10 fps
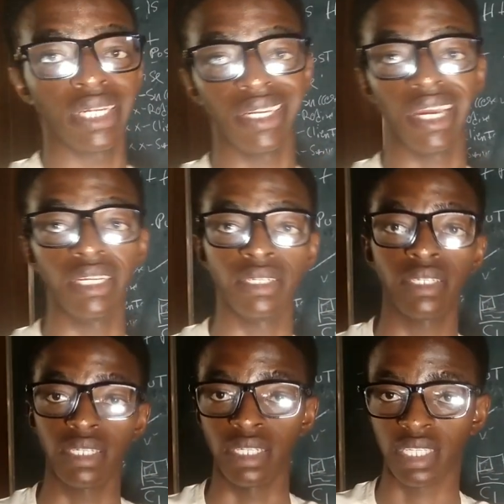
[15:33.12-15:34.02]
then
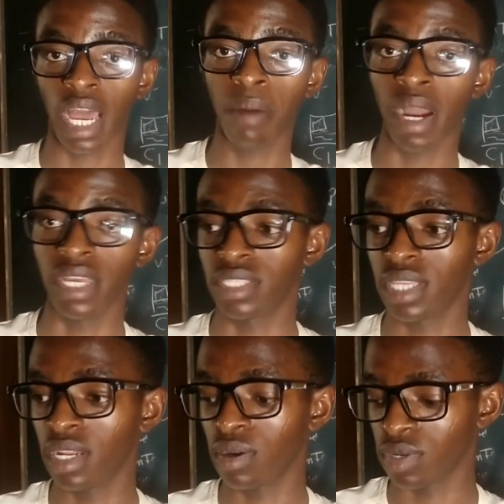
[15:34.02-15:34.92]
the server is
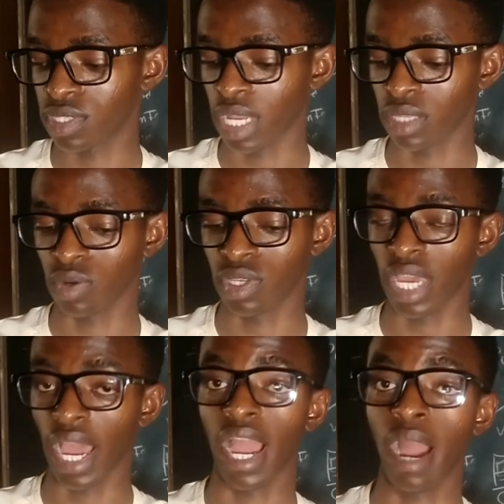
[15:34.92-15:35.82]
telling us that, okay,
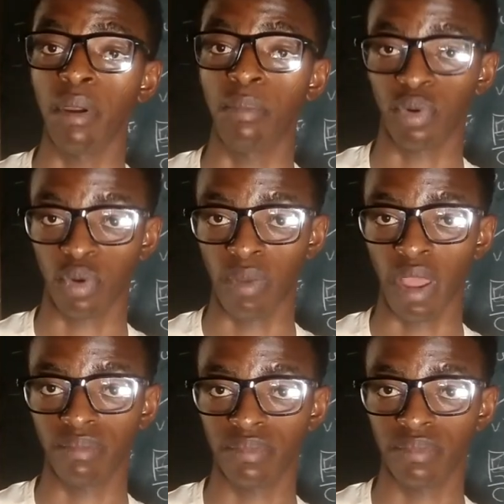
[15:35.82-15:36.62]
I have a problem.